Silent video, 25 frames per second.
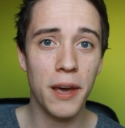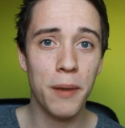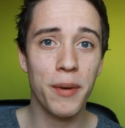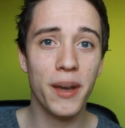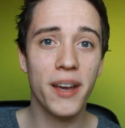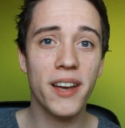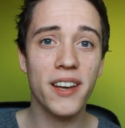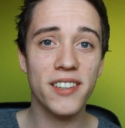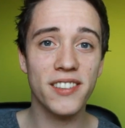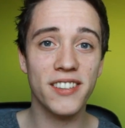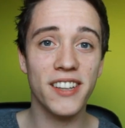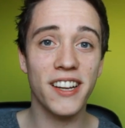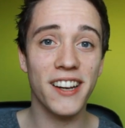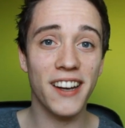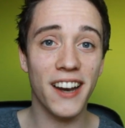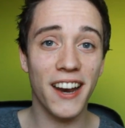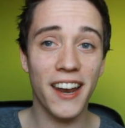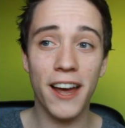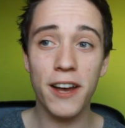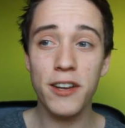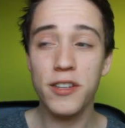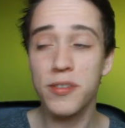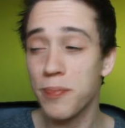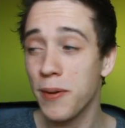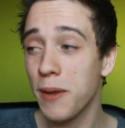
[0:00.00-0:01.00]
because it
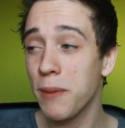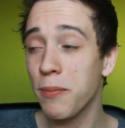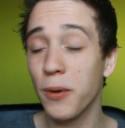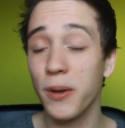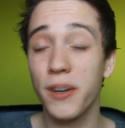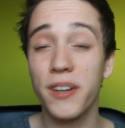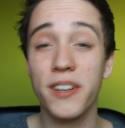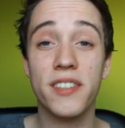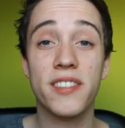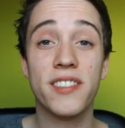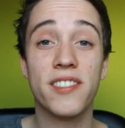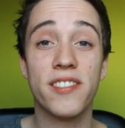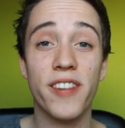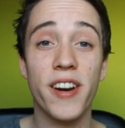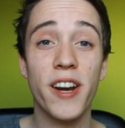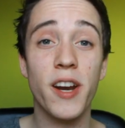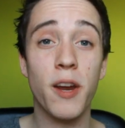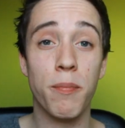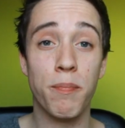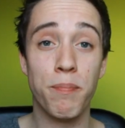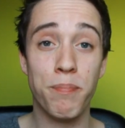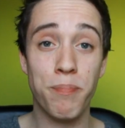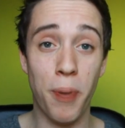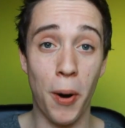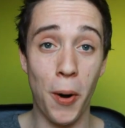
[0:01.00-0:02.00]
allows people to just straight
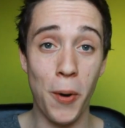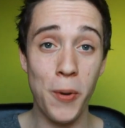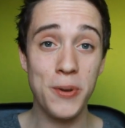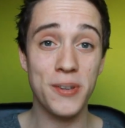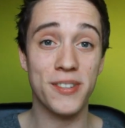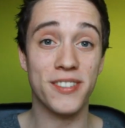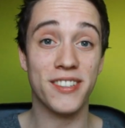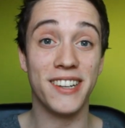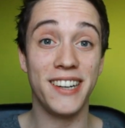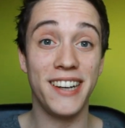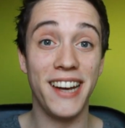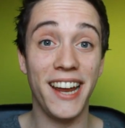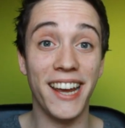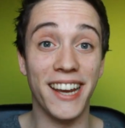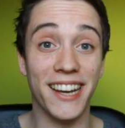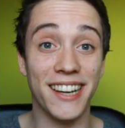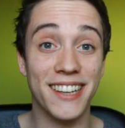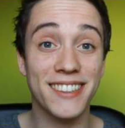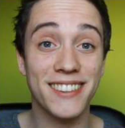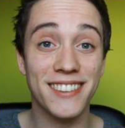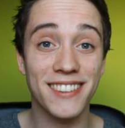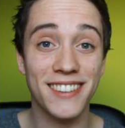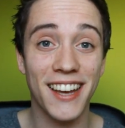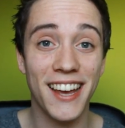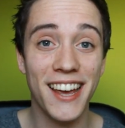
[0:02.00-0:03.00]
up post
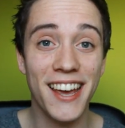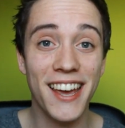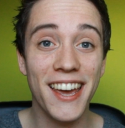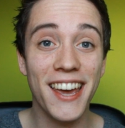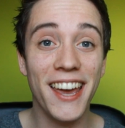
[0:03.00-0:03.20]
links